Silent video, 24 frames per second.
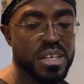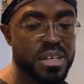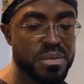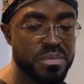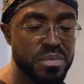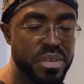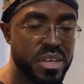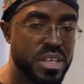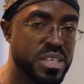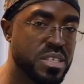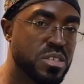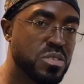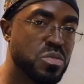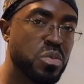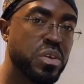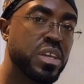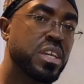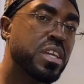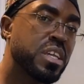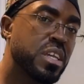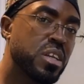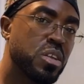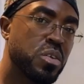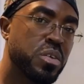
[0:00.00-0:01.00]
Yes, so a
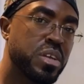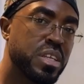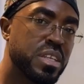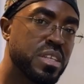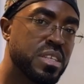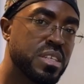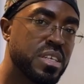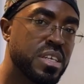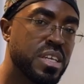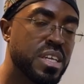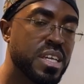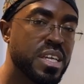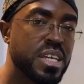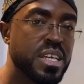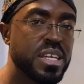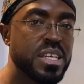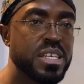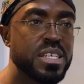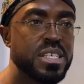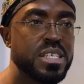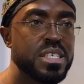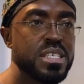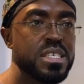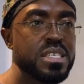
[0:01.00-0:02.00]
keloid
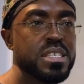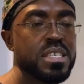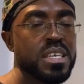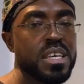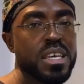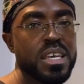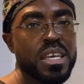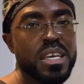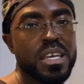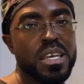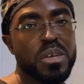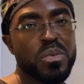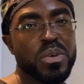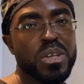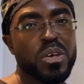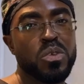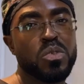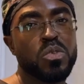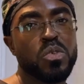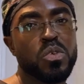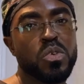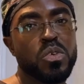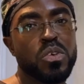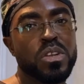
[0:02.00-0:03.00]
is what I would
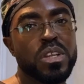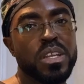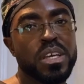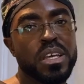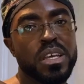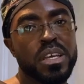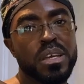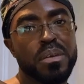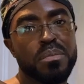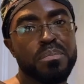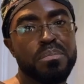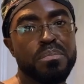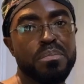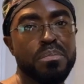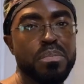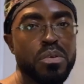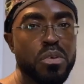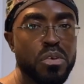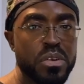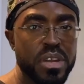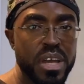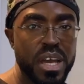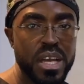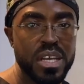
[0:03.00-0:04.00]
call a
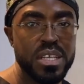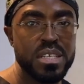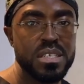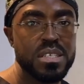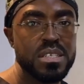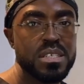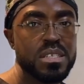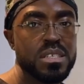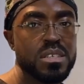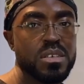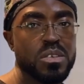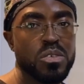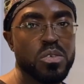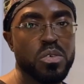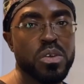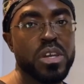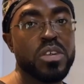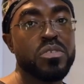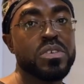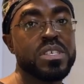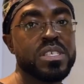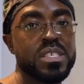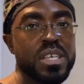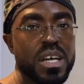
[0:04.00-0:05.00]
product or a
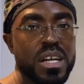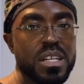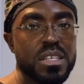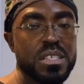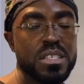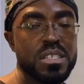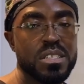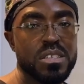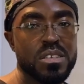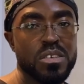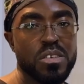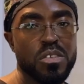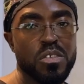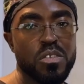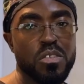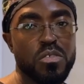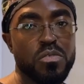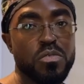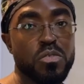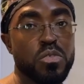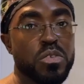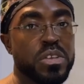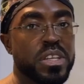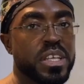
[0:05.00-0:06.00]
result of
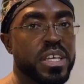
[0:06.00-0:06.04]
wound